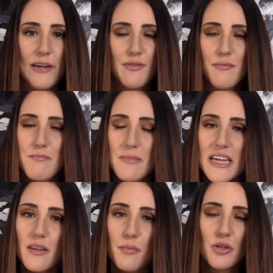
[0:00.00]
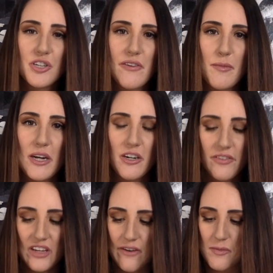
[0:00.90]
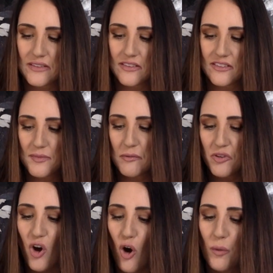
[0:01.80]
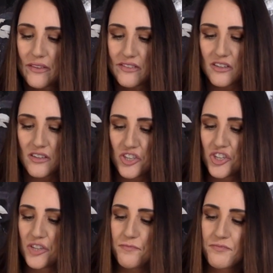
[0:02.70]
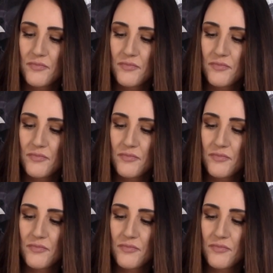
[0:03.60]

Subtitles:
It was meant to push everybody onto the government system. That was always their intention.